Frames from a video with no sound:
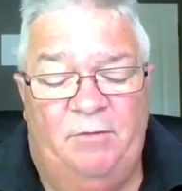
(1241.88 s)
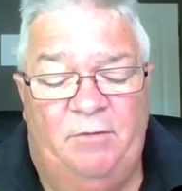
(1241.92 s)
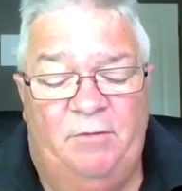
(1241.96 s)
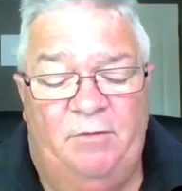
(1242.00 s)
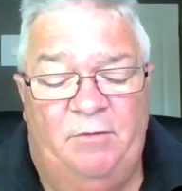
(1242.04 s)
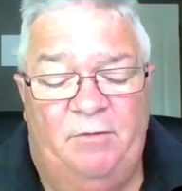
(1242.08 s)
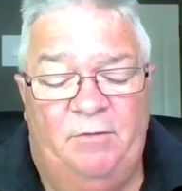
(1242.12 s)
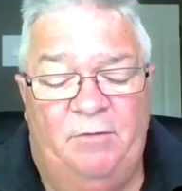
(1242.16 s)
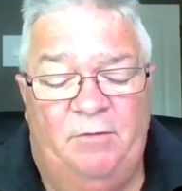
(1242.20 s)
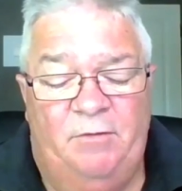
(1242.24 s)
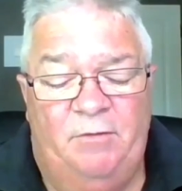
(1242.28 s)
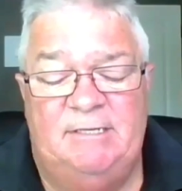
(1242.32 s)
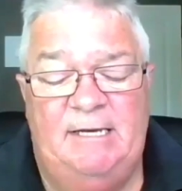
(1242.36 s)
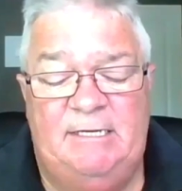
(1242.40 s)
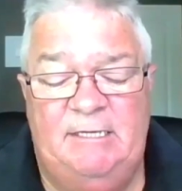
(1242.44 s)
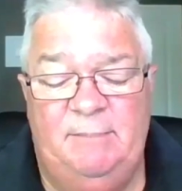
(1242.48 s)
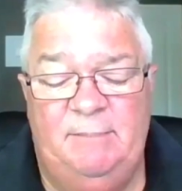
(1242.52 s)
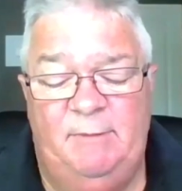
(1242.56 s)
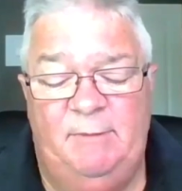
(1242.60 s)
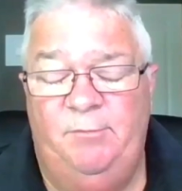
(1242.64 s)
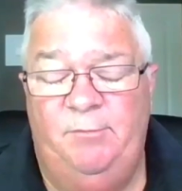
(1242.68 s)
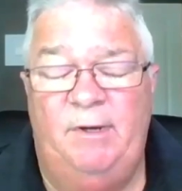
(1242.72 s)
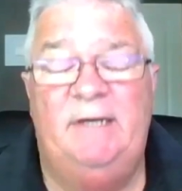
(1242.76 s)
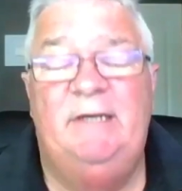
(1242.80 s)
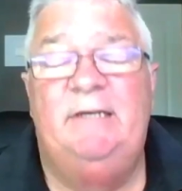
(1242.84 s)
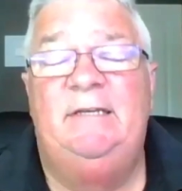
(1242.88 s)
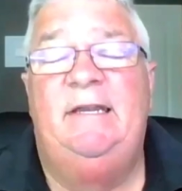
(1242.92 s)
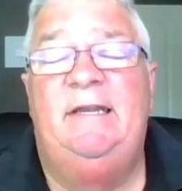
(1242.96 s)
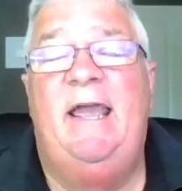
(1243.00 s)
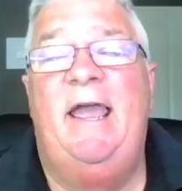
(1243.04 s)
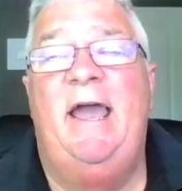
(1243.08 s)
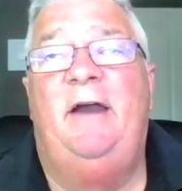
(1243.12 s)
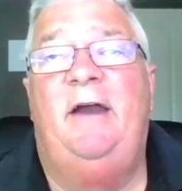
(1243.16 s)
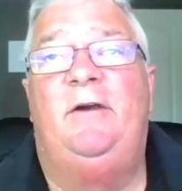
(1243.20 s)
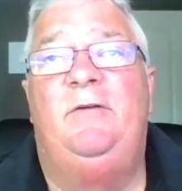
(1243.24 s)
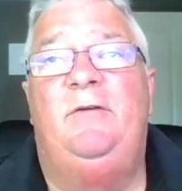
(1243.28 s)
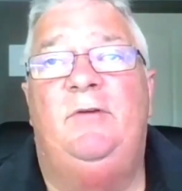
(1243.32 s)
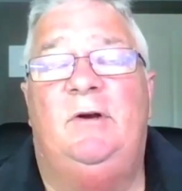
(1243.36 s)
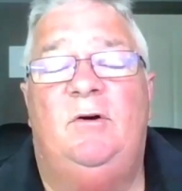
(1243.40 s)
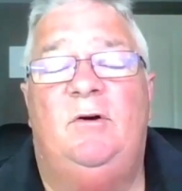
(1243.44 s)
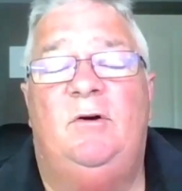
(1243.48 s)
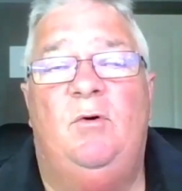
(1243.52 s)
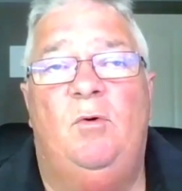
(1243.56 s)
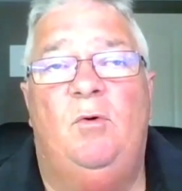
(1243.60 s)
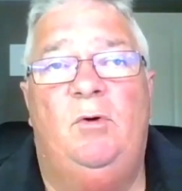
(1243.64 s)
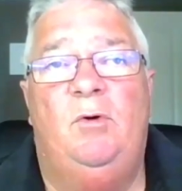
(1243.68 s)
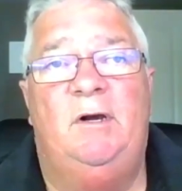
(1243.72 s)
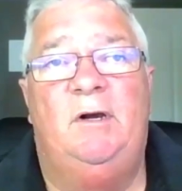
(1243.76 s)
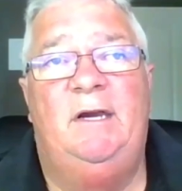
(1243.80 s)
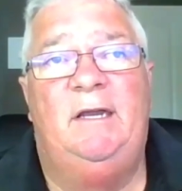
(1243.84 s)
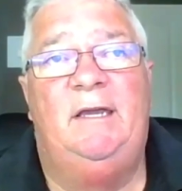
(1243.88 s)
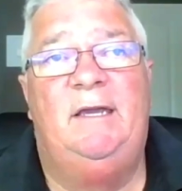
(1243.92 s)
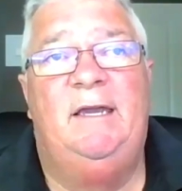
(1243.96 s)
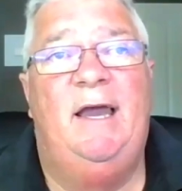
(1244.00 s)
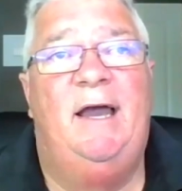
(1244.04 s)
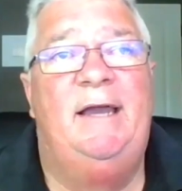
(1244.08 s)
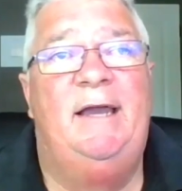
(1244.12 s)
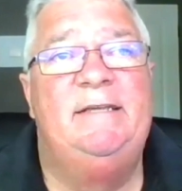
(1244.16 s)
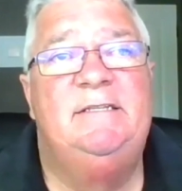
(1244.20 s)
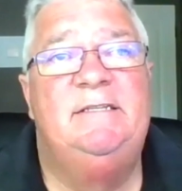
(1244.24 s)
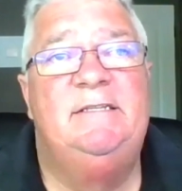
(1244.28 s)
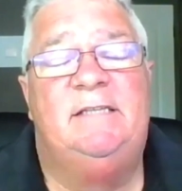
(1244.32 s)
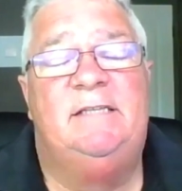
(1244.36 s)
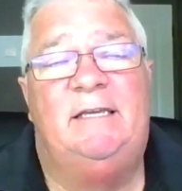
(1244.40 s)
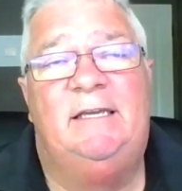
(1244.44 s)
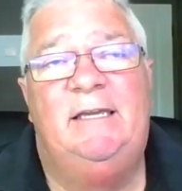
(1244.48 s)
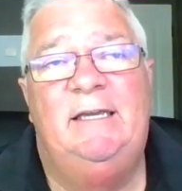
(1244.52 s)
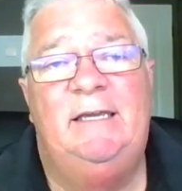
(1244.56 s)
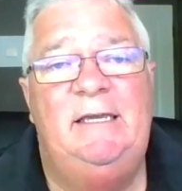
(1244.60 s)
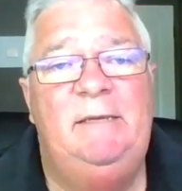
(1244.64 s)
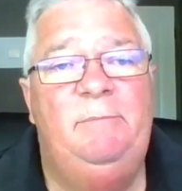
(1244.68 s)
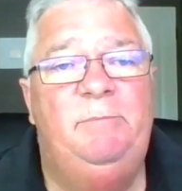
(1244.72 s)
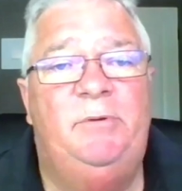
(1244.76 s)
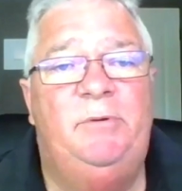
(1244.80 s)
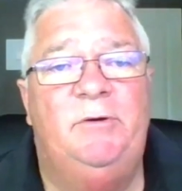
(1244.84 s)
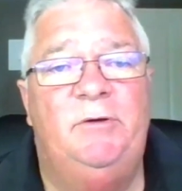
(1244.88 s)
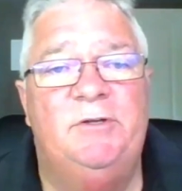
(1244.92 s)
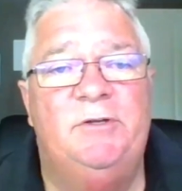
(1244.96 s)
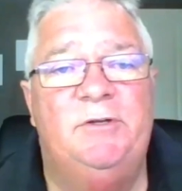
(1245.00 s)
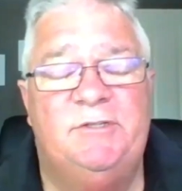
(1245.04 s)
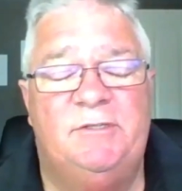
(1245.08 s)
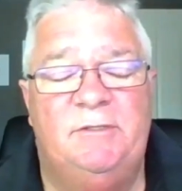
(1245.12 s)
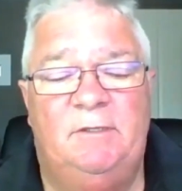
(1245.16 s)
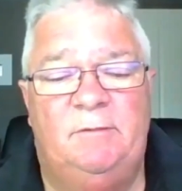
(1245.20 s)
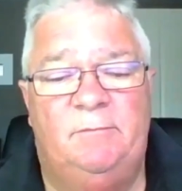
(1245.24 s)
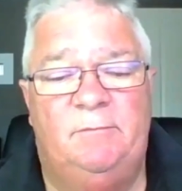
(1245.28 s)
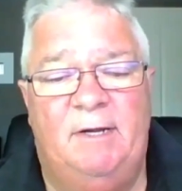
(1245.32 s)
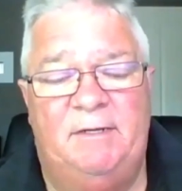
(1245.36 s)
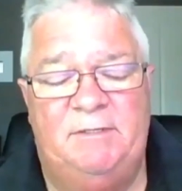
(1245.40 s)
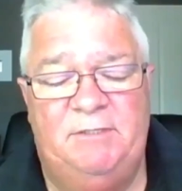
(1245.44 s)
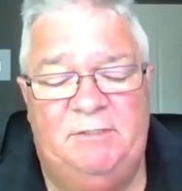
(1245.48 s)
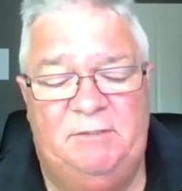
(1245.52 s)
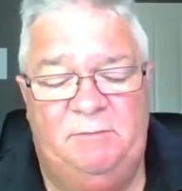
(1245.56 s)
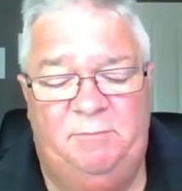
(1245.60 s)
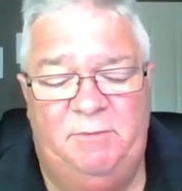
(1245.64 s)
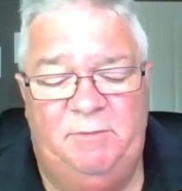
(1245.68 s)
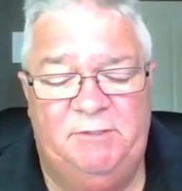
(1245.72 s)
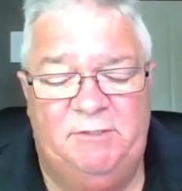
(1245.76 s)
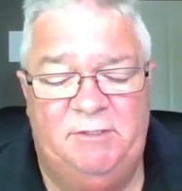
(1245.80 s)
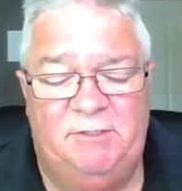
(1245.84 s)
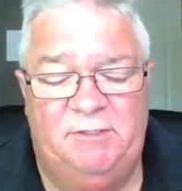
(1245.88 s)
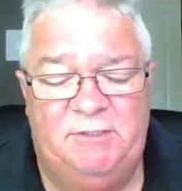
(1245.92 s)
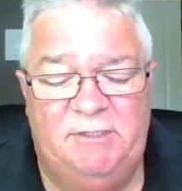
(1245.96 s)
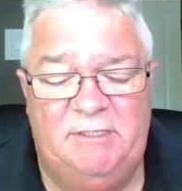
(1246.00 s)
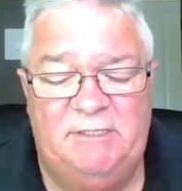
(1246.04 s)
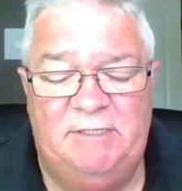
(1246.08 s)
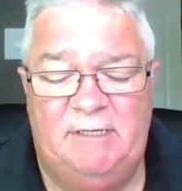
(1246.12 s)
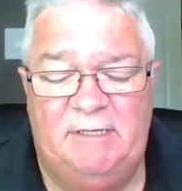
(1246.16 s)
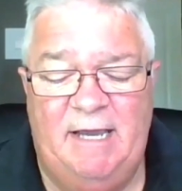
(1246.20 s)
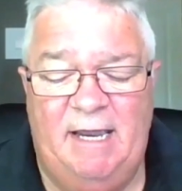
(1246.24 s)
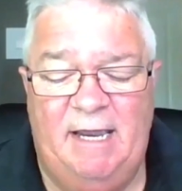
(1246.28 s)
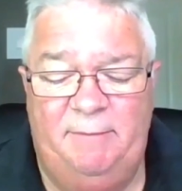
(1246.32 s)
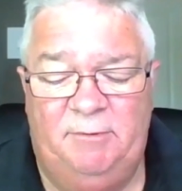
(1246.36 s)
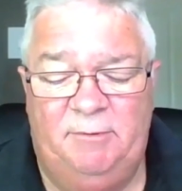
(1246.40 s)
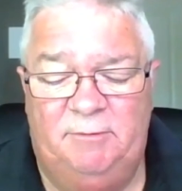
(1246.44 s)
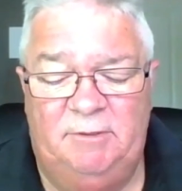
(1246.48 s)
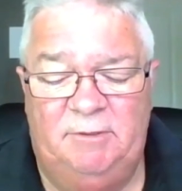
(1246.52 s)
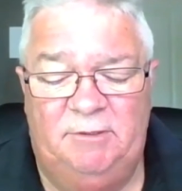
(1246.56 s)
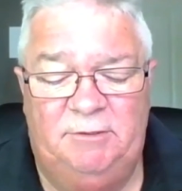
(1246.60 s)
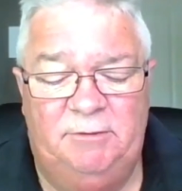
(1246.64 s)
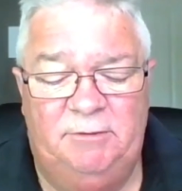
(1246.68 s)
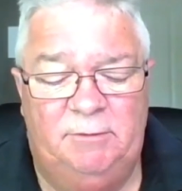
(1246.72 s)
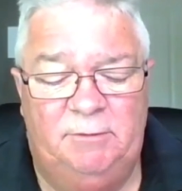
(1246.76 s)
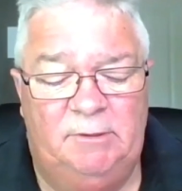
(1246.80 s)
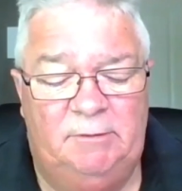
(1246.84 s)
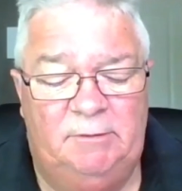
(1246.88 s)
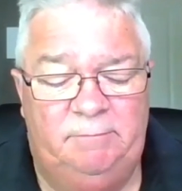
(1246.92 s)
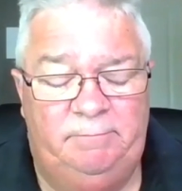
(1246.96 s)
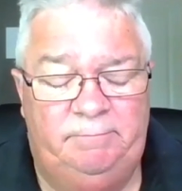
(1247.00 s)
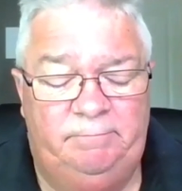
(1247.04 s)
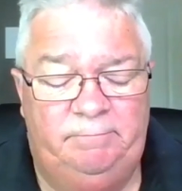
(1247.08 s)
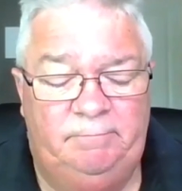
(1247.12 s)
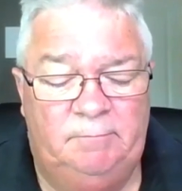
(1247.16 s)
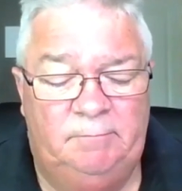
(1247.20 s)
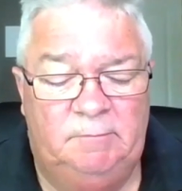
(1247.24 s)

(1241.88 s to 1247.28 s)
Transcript: those things need to be written down and recorded in case the key person that runs the business isn't able to do it.